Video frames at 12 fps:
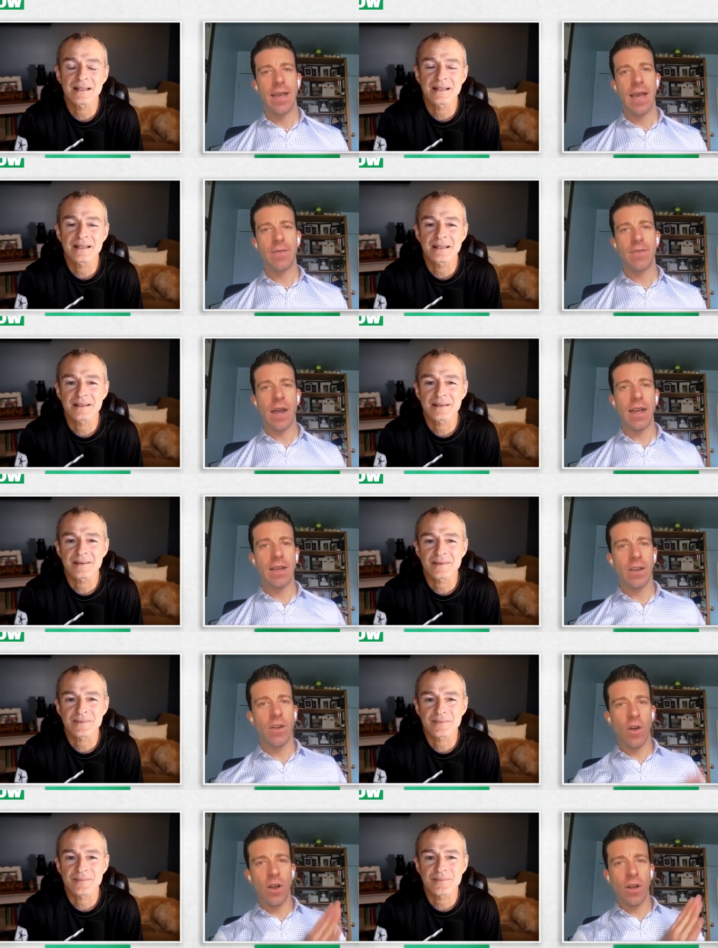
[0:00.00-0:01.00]
Speaker 1: have not
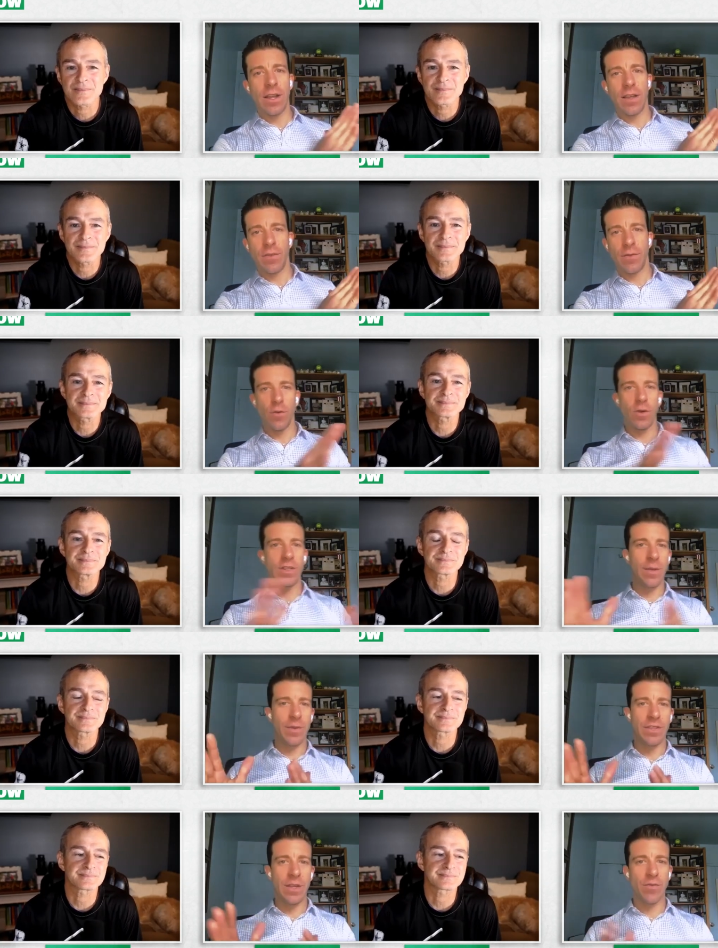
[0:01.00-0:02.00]
gone through a
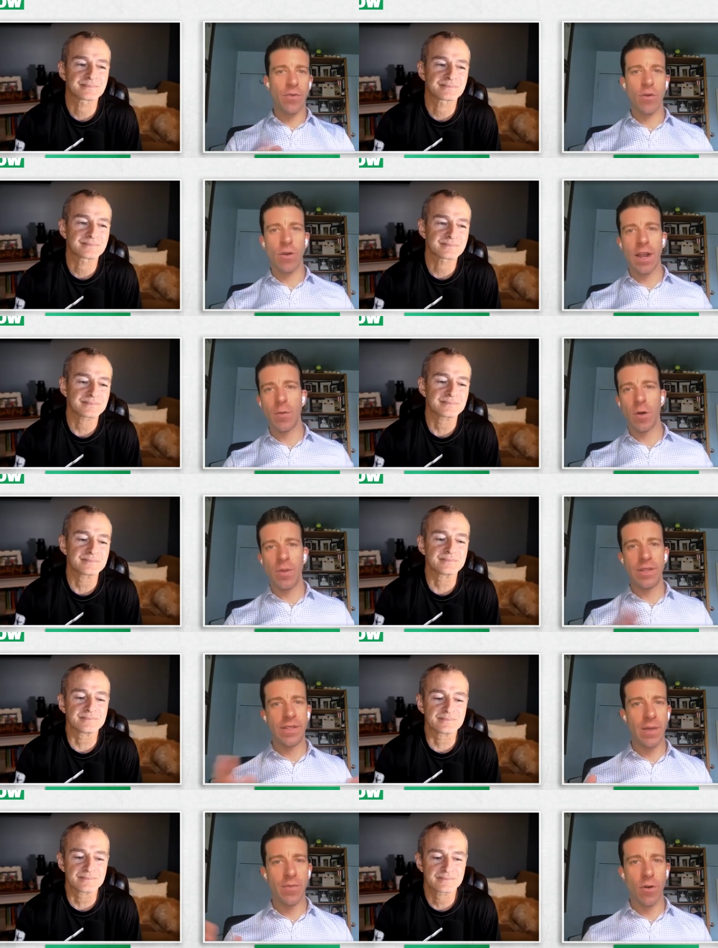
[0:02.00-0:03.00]
DPT program or a
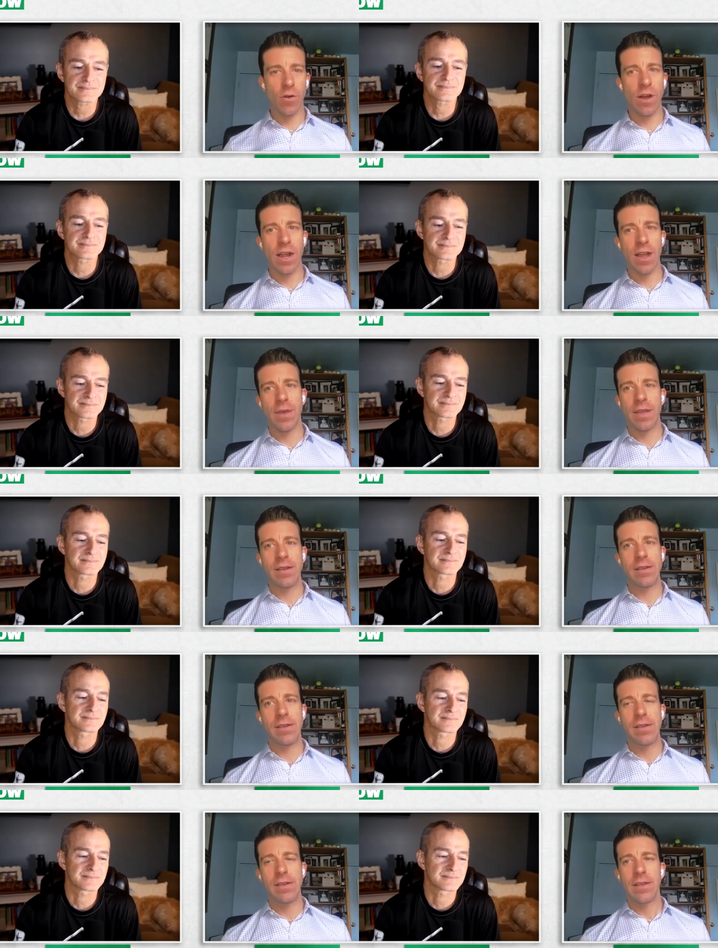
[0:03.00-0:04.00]
PTA program,
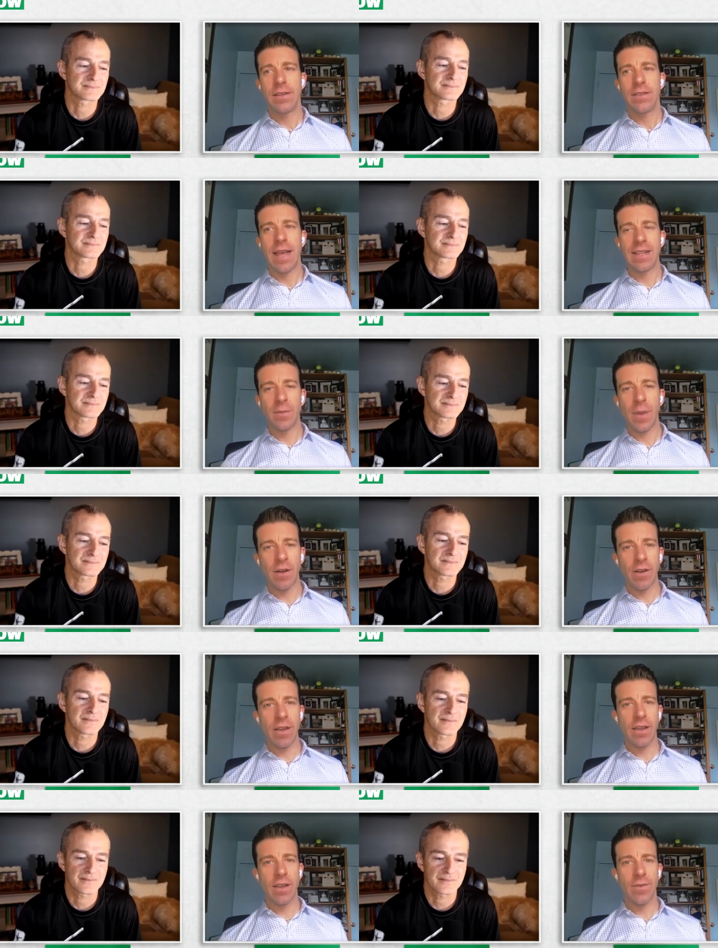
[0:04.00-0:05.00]
and that's the
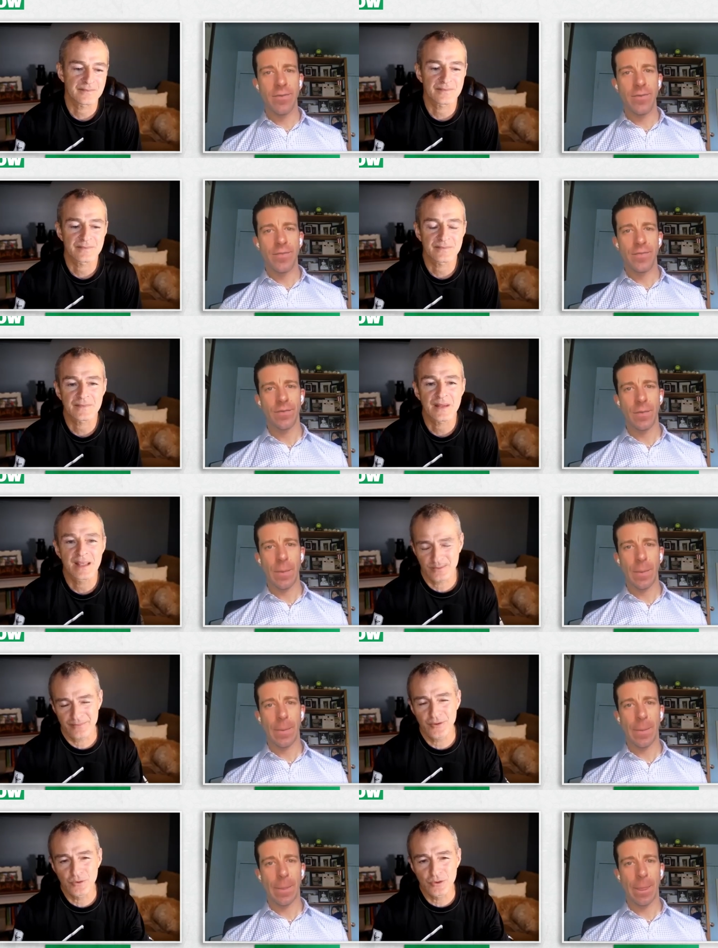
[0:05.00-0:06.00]
bottleneck?
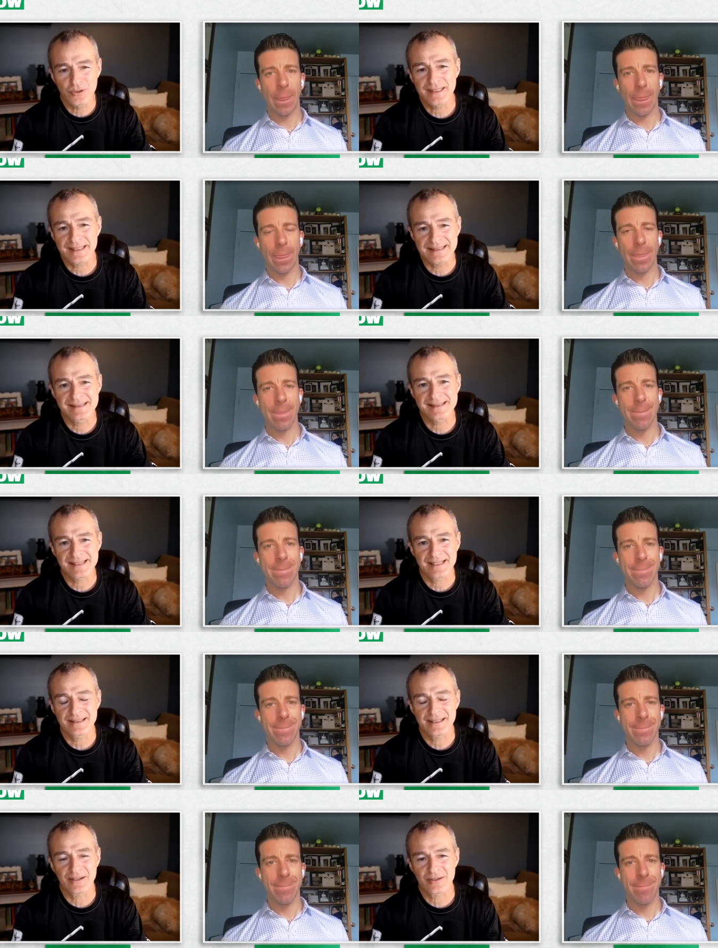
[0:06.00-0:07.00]
Speaker 2: If you look
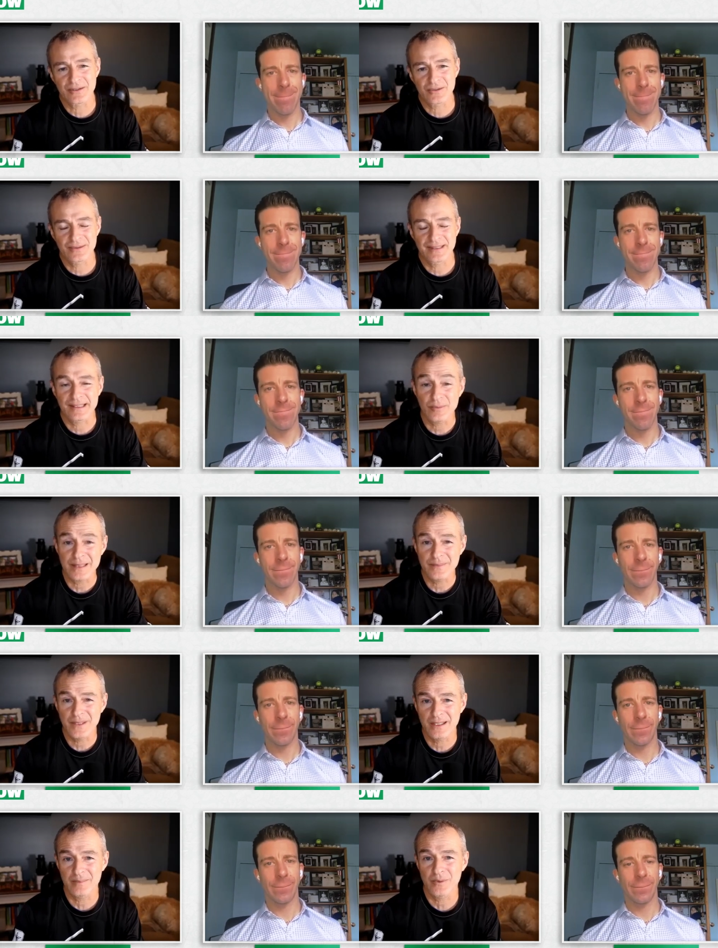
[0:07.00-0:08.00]
inside the article, and I
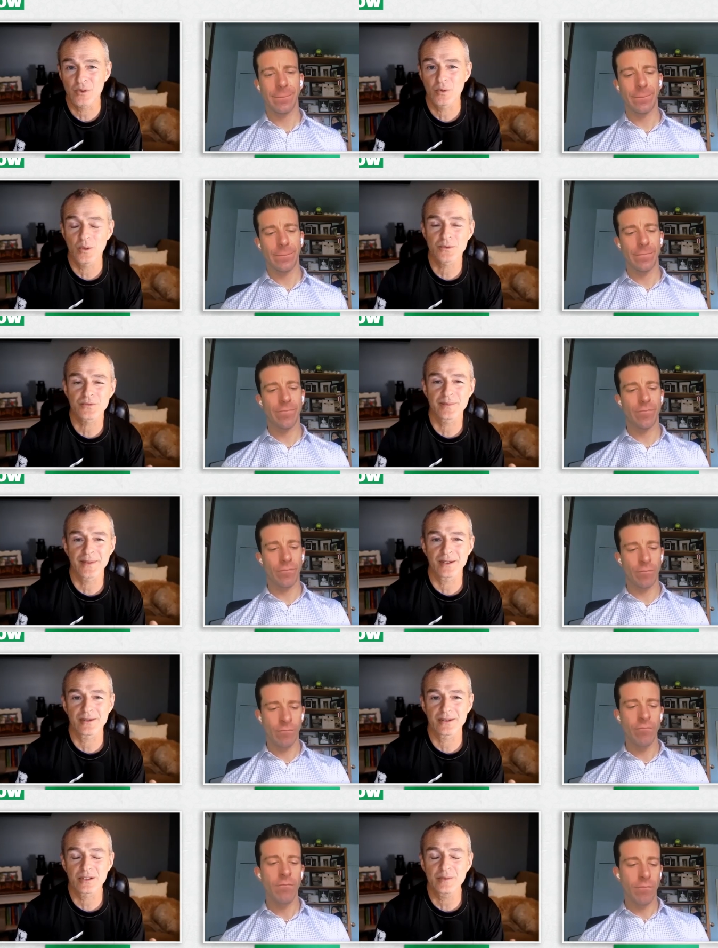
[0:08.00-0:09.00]
grabbed a couple quotes from the
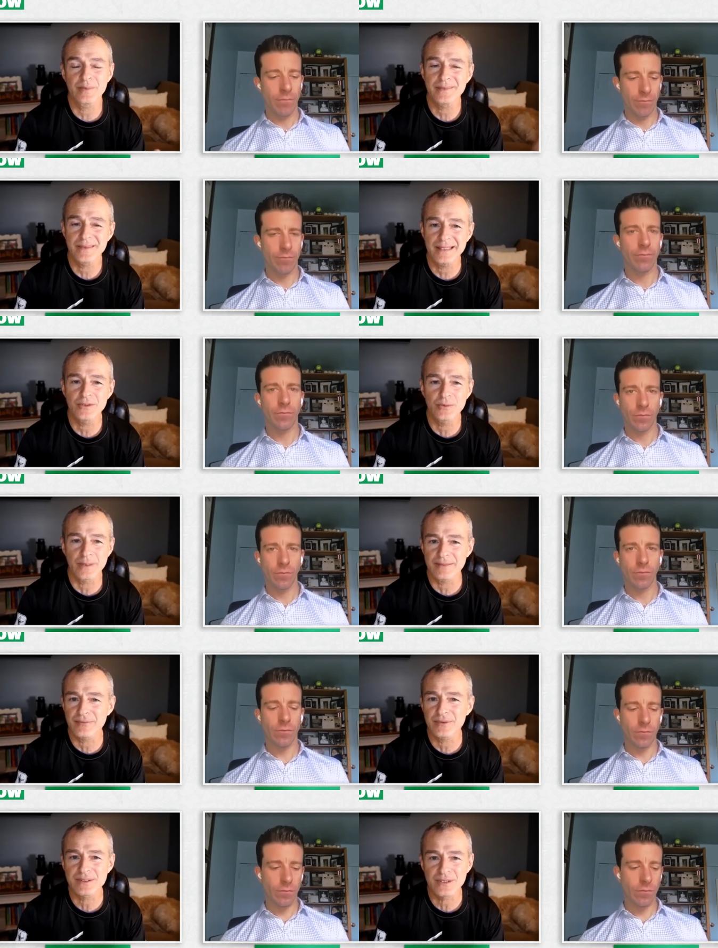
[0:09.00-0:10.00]
article, but they do
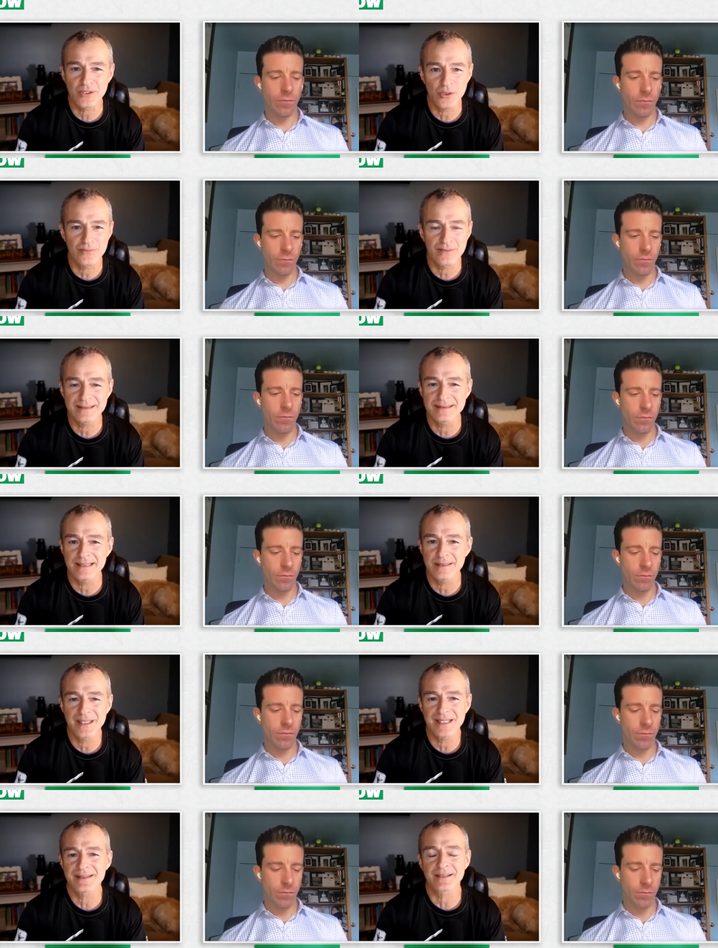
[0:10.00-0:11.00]
reference COVID. They
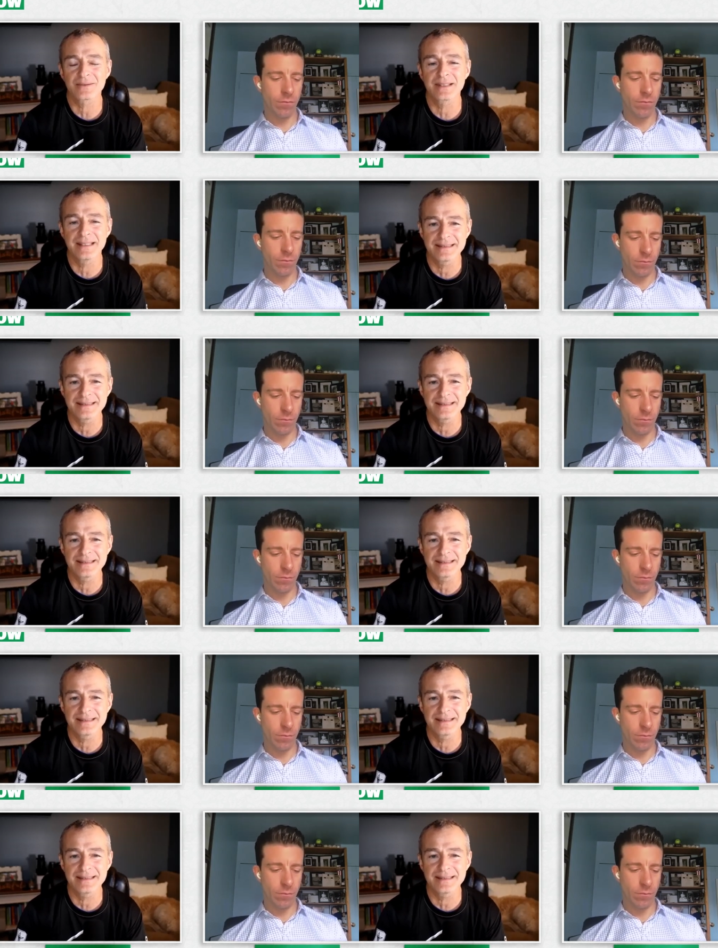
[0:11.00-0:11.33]
basically